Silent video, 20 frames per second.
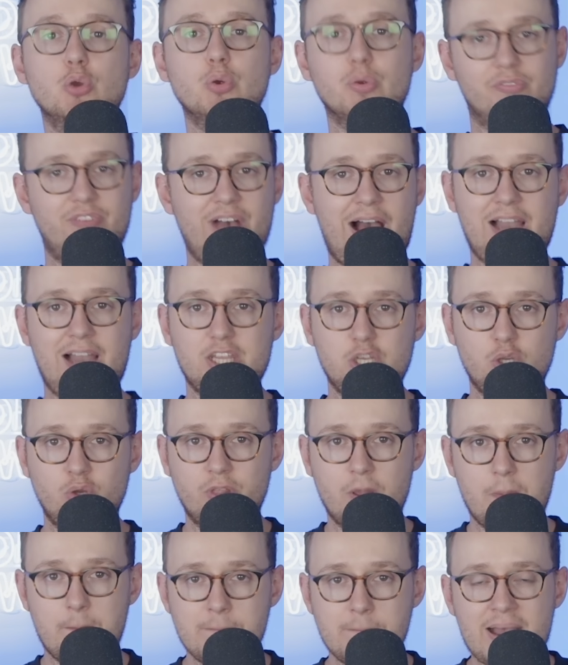value
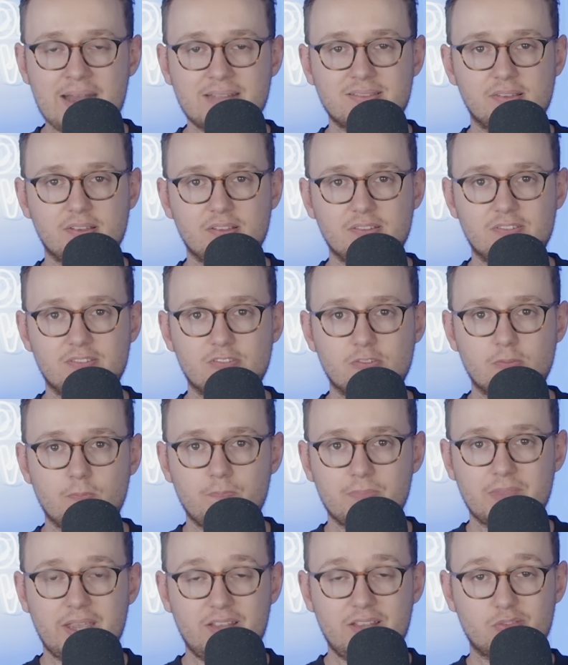that matters.
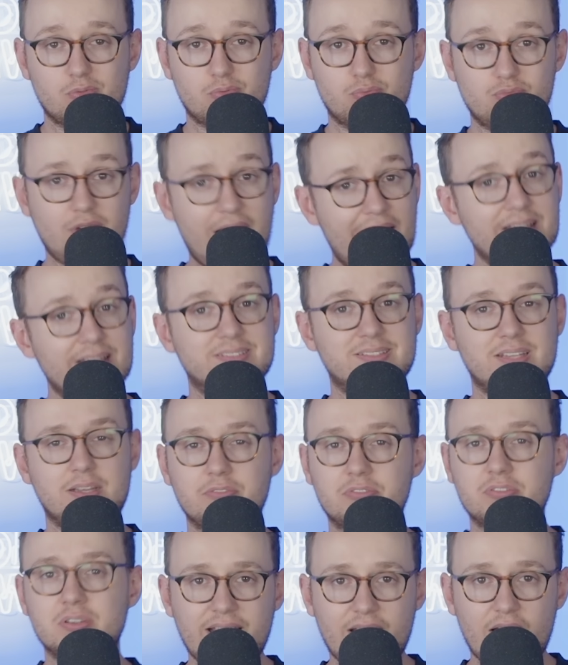It's
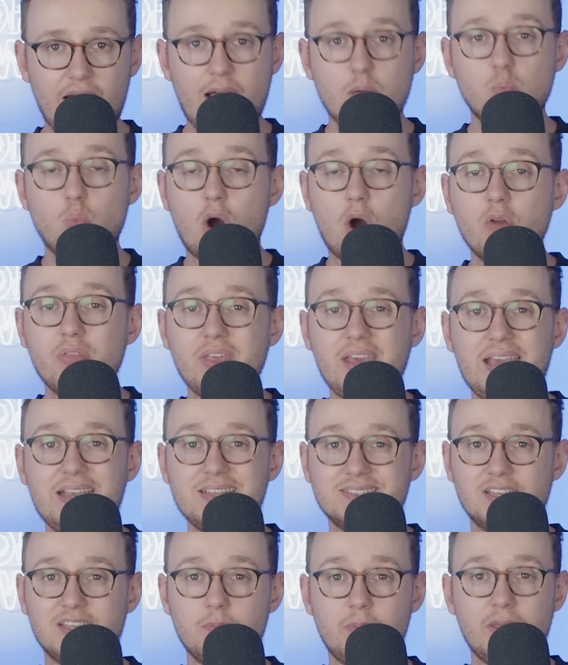relative. And while the
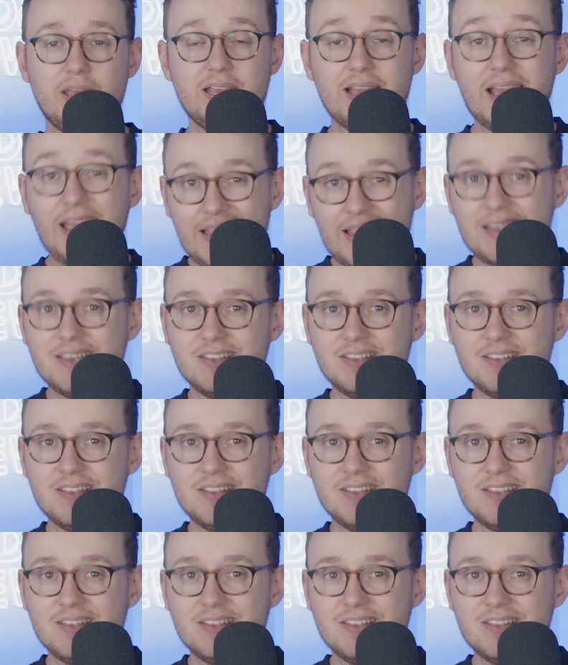ECB is